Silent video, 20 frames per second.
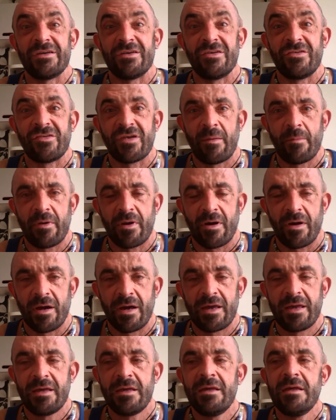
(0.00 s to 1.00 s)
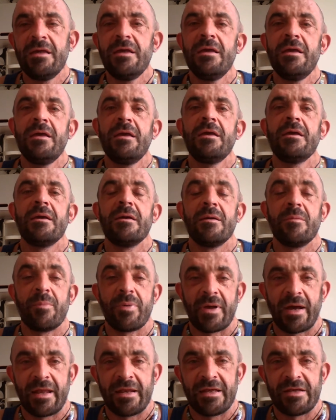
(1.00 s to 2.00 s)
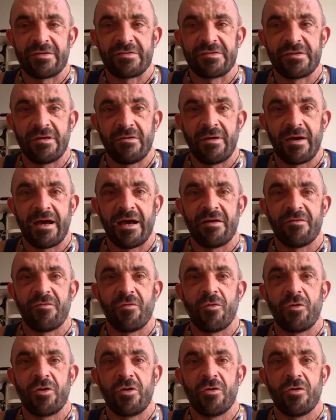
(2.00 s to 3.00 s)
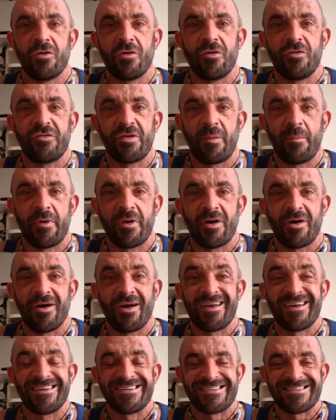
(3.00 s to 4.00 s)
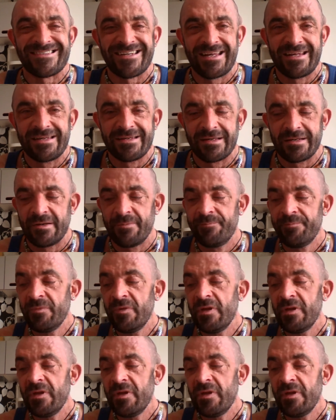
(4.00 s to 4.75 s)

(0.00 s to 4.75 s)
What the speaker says: Gemini planets you have or your Gemini ascendant.